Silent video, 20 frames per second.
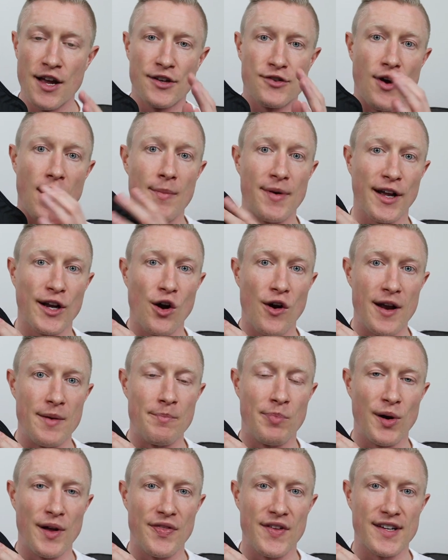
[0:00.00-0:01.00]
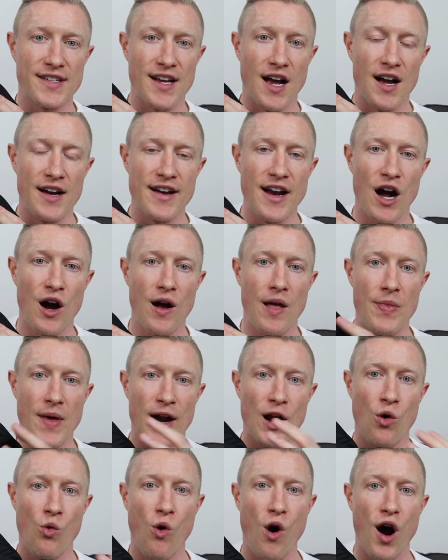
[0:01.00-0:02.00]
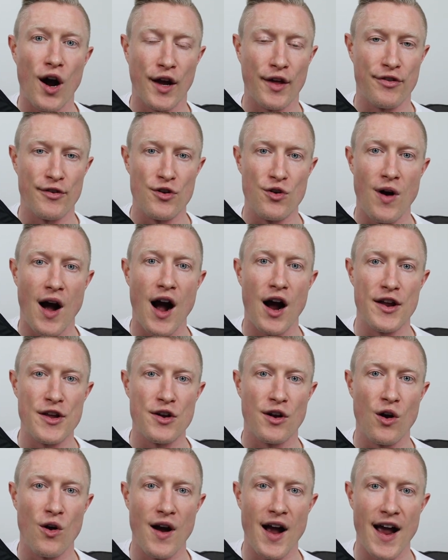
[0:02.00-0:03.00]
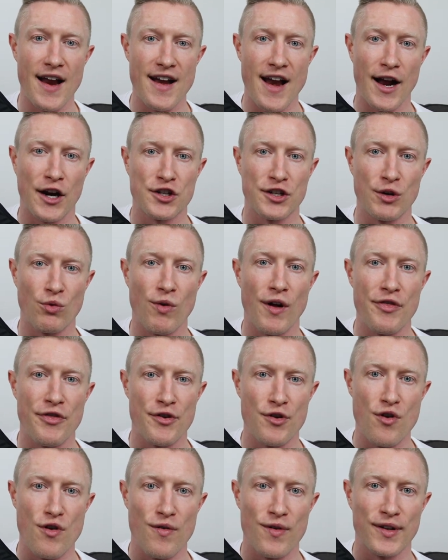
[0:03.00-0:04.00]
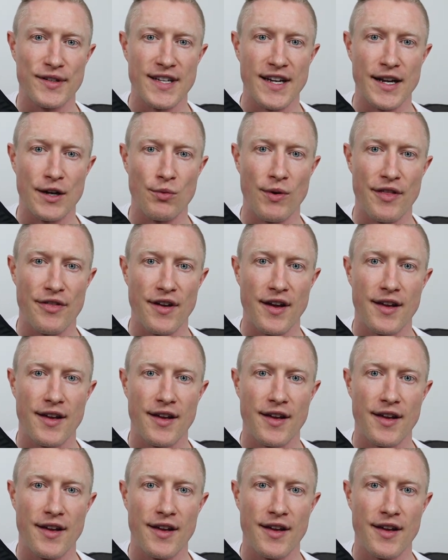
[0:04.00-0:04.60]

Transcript: So I'm gonna go ahead and put this on now, and then I'll walk through how you go ahead and actually run through a routine with